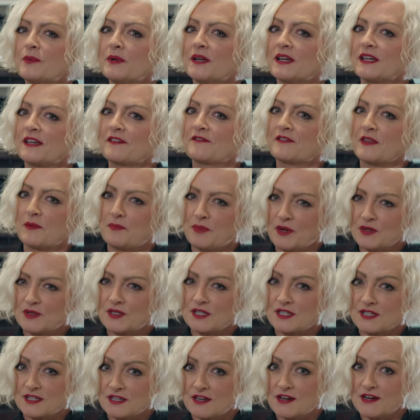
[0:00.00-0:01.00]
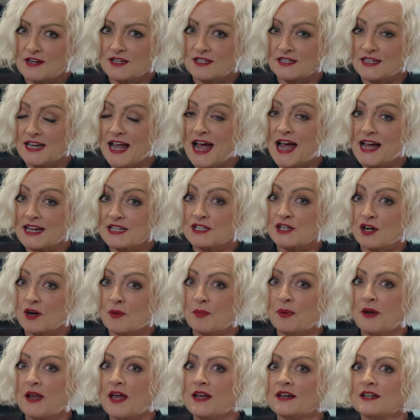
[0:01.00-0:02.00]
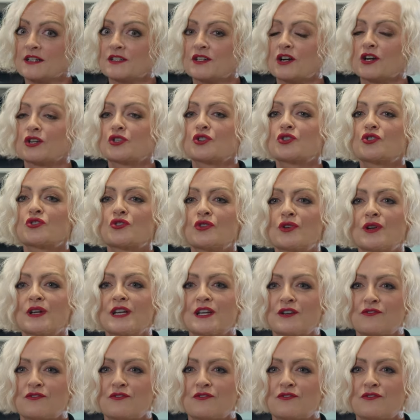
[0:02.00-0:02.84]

believe that both society and our planet are truly